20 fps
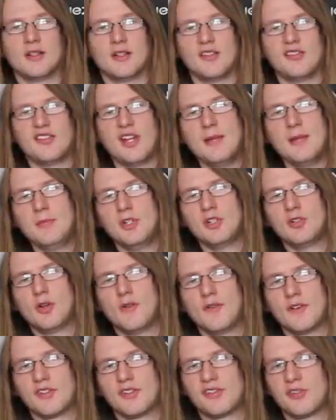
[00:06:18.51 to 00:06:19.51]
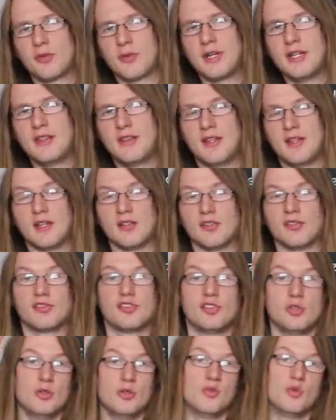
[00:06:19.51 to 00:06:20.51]
The statement covers three things,
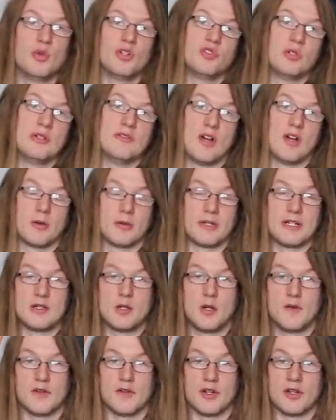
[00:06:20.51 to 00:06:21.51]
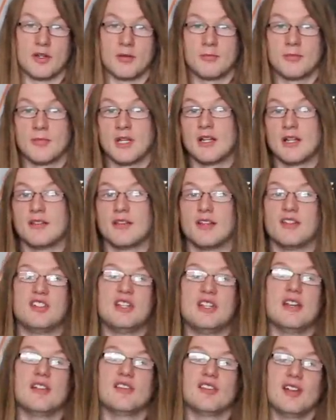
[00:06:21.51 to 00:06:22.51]
two of which we've already covered the
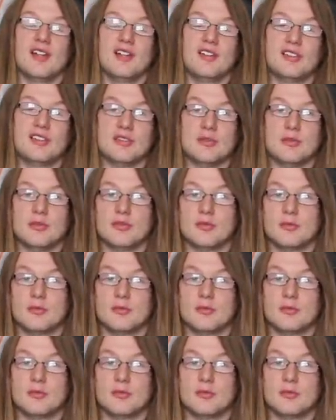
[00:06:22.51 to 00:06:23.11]
DSI suit,